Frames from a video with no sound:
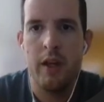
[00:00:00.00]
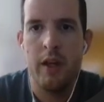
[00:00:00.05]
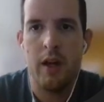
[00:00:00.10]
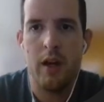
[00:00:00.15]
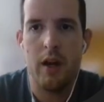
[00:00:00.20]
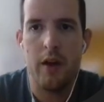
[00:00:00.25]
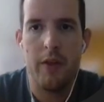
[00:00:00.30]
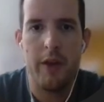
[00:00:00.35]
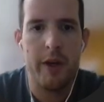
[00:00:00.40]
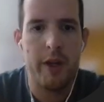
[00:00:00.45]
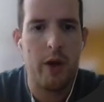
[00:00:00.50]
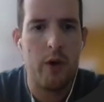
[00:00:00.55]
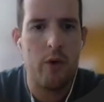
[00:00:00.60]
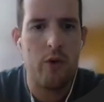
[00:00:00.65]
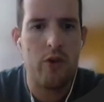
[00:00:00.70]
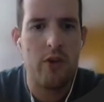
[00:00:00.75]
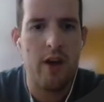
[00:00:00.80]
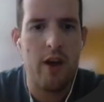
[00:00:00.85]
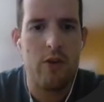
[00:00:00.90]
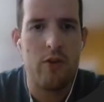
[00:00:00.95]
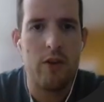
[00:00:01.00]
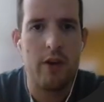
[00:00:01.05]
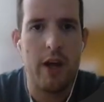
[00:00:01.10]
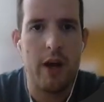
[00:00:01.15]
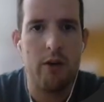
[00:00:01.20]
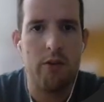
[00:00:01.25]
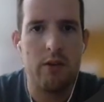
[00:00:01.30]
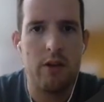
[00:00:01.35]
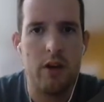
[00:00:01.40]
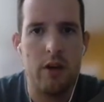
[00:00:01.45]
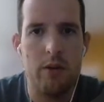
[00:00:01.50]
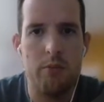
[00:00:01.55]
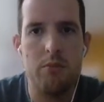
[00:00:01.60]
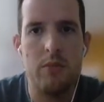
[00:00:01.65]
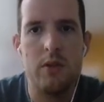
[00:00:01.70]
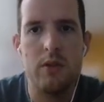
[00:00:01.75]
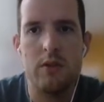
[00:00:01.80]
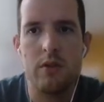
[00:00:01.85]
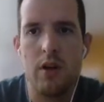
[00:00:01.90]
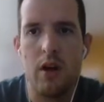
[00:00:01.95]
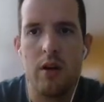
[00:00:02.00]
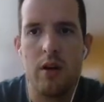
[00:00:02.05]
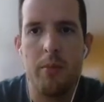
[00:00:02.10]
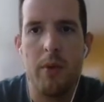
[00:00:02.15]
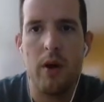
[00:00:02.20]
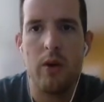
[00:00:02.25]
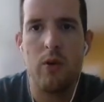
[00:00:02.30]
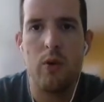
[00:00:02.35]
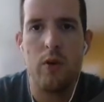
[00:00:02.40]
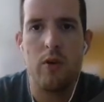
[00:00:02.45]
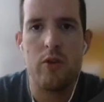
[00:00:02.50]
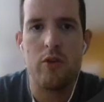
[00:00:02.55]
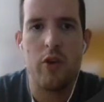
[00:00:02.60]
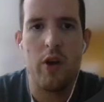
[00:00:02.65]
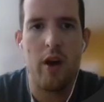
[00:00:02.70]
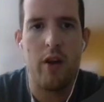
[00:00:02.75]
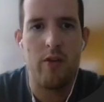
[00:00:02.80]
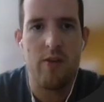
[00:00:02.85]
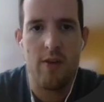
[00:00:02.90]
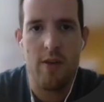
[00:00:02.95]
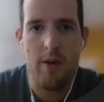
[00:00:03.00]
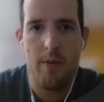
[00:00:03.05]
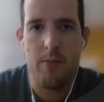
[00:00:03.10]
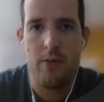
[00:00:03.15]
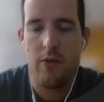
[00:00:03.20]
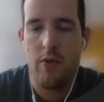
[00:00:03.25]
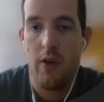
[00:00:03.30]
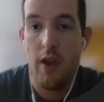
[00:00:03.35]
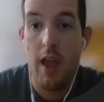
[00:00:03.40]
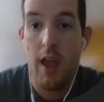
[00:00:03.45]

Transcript: The negotiation outcome, talk about course concepts,